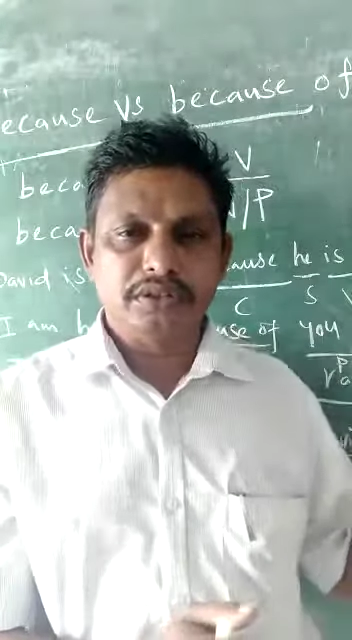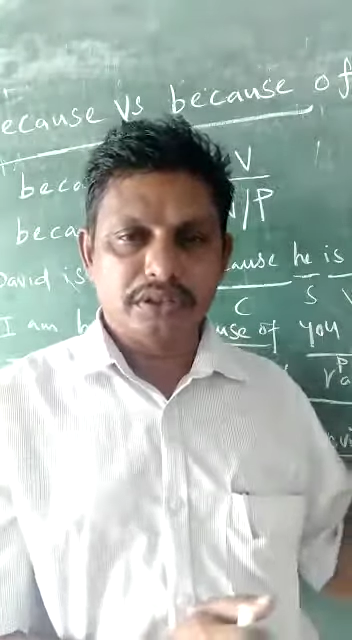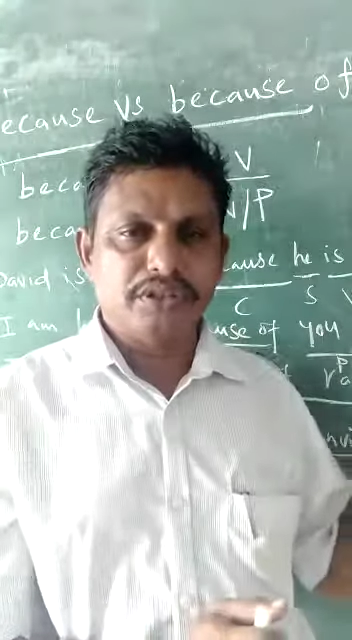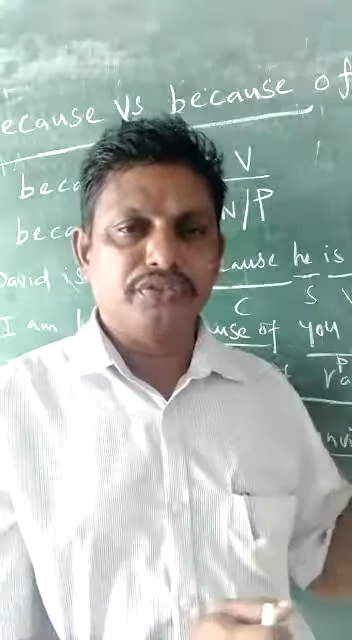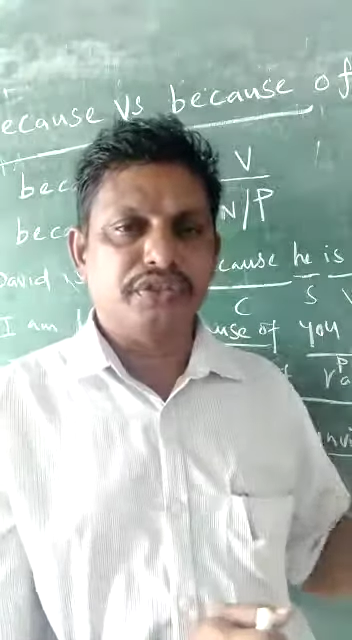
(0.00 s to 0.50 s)

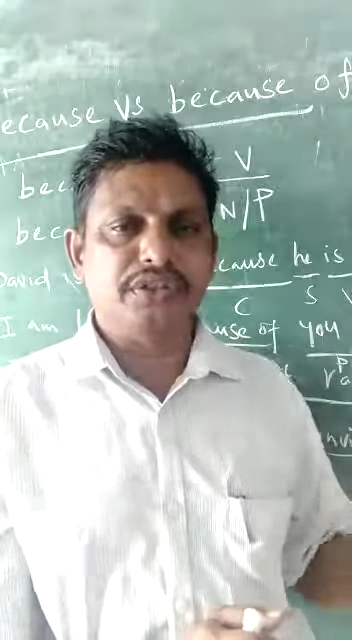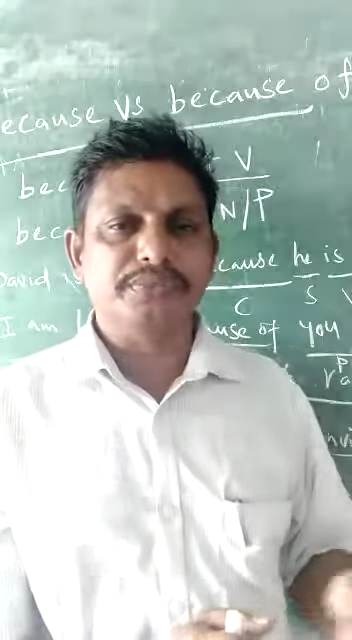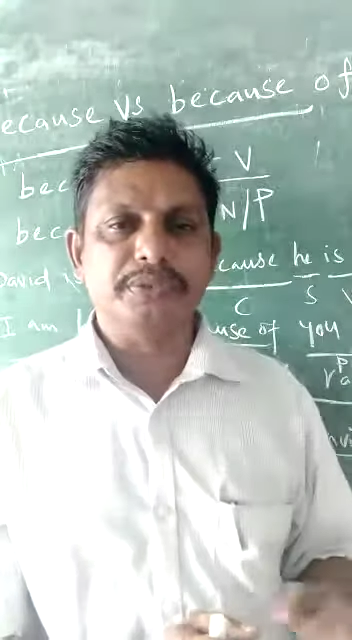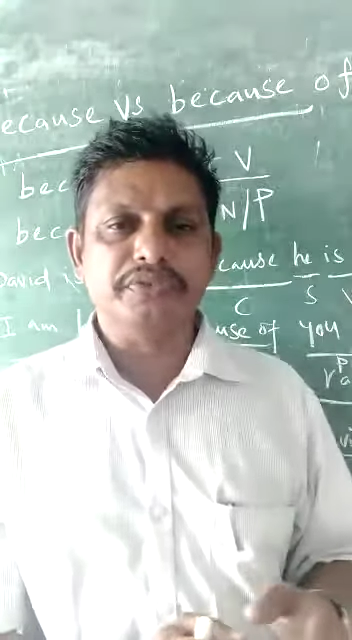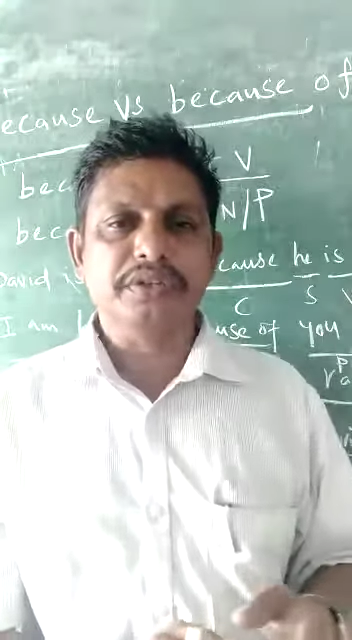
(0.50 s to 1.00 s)
the difference
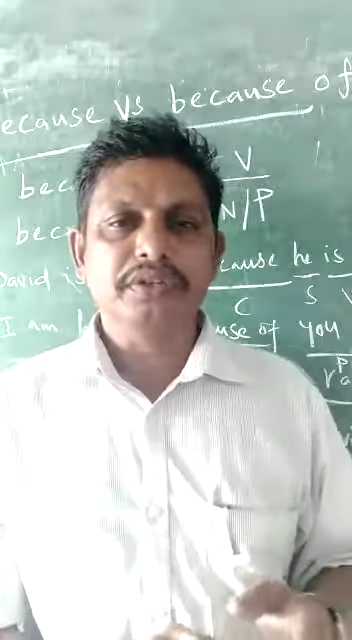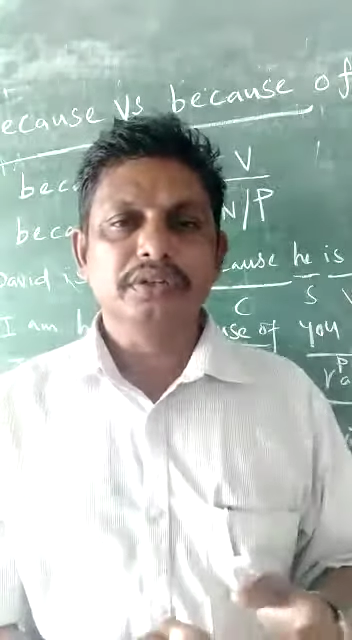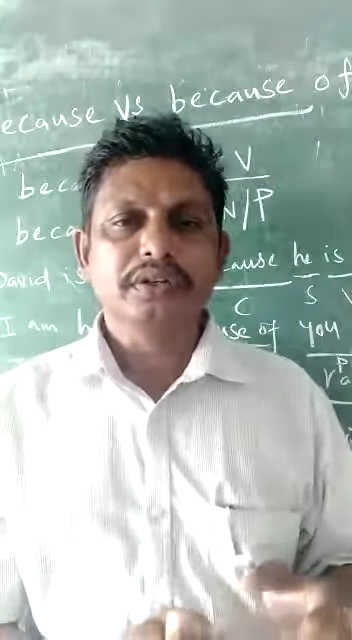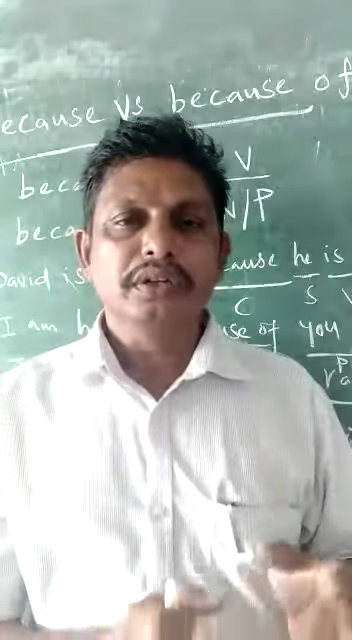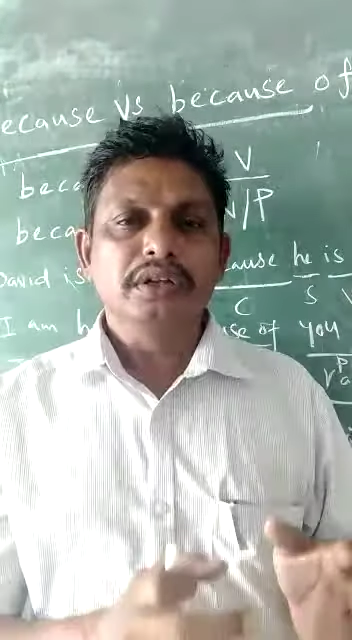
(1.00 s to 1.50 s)

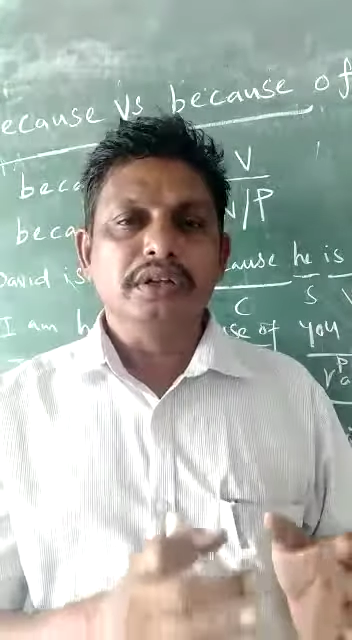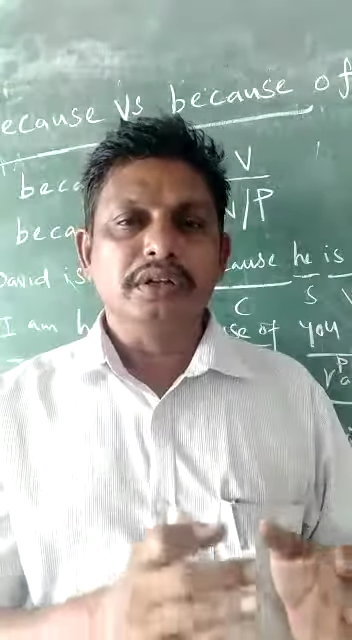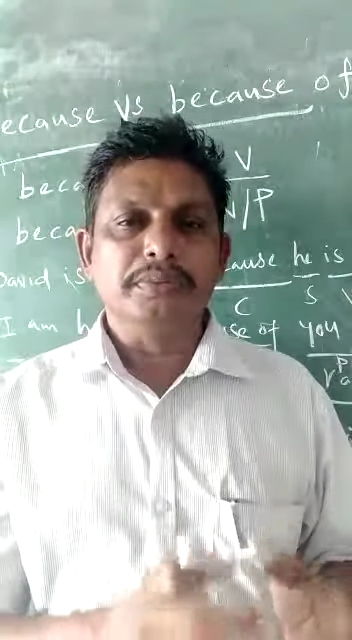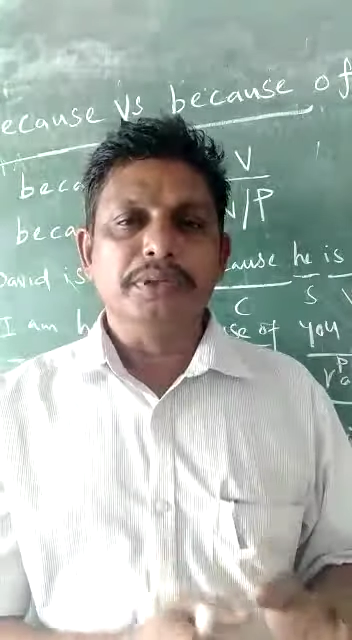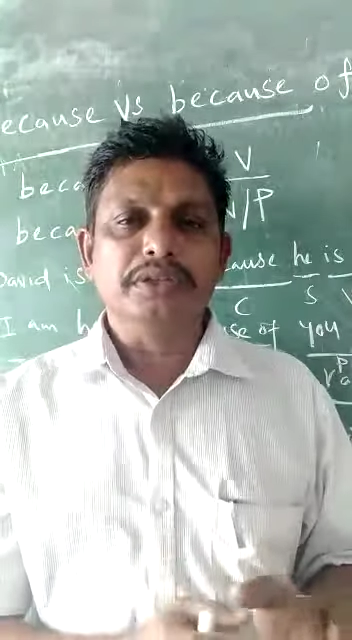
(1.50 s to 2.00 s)
between
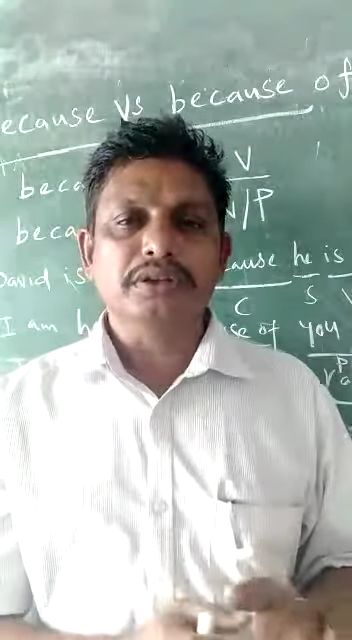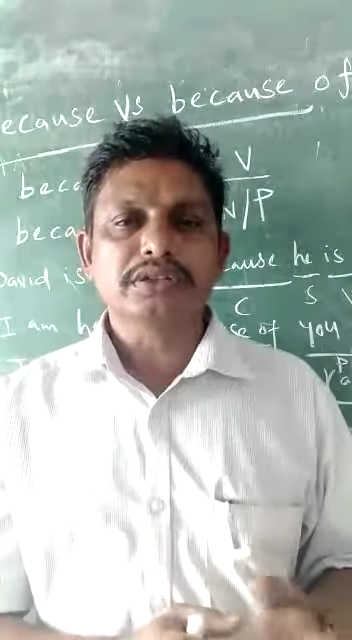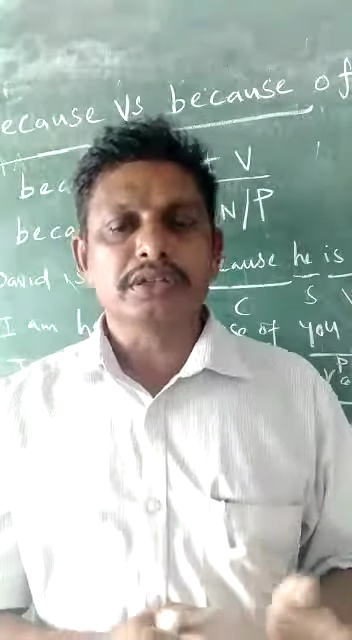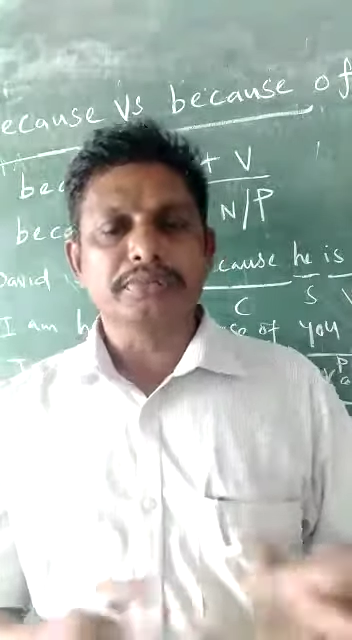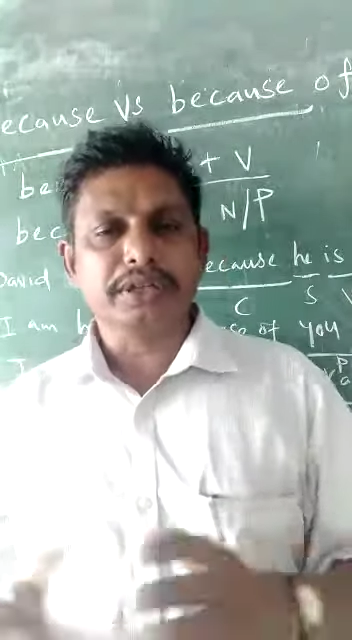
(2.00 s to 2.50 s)
because
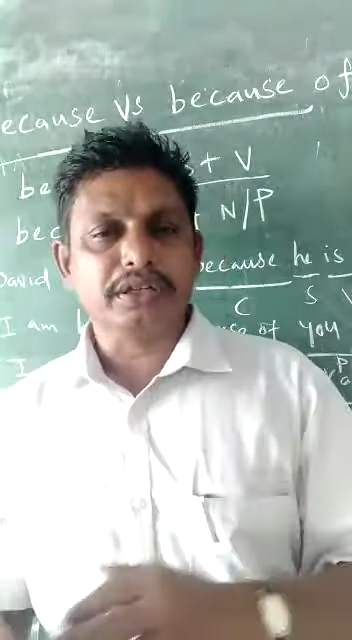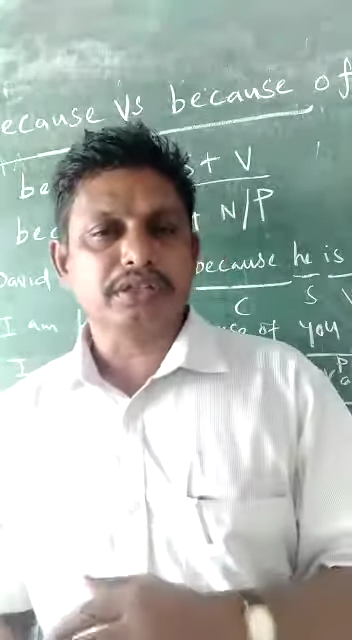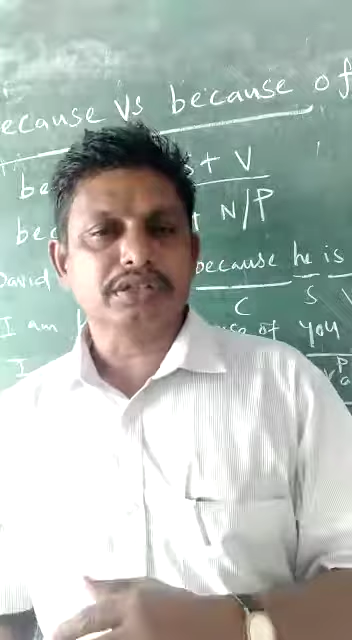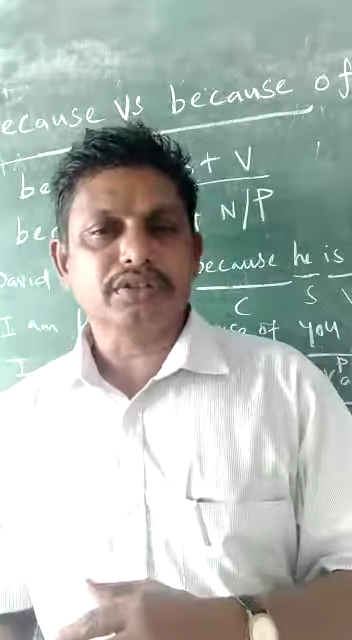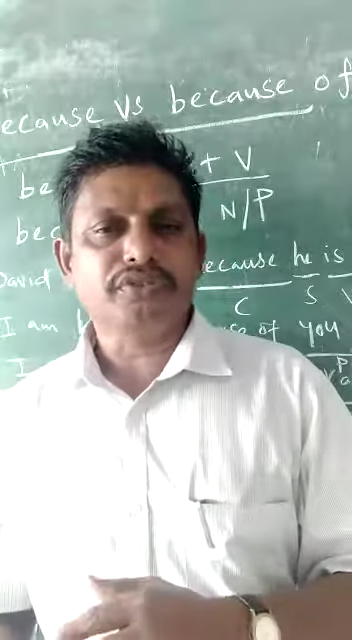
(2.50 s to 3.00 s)
and
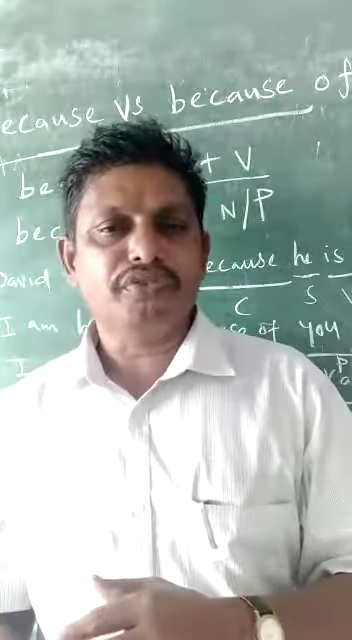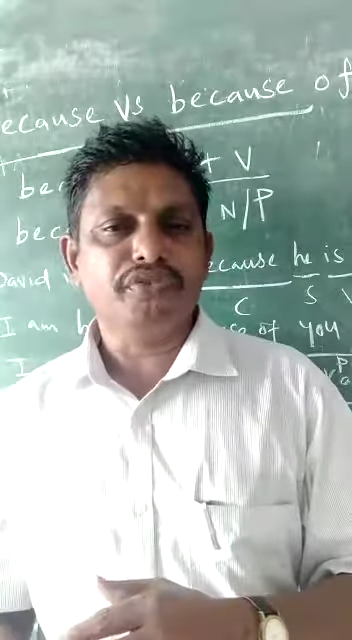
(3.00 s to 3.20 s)
because of.